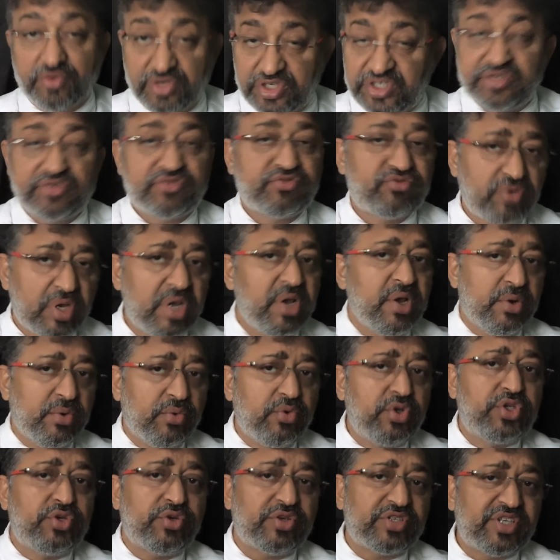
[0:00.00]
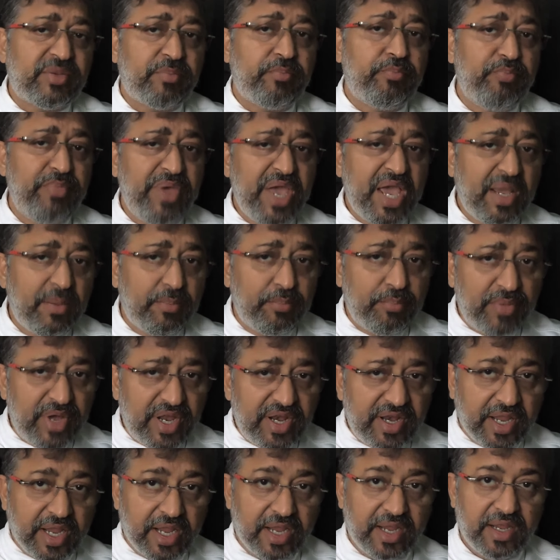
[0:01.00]
which was a big
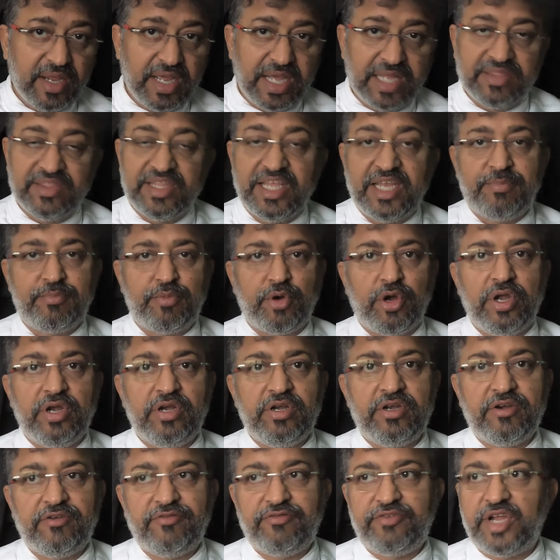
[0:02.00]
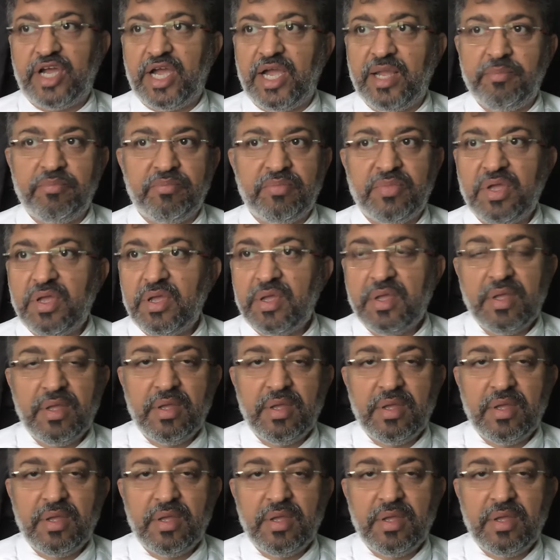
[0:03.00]
money. At that point of time,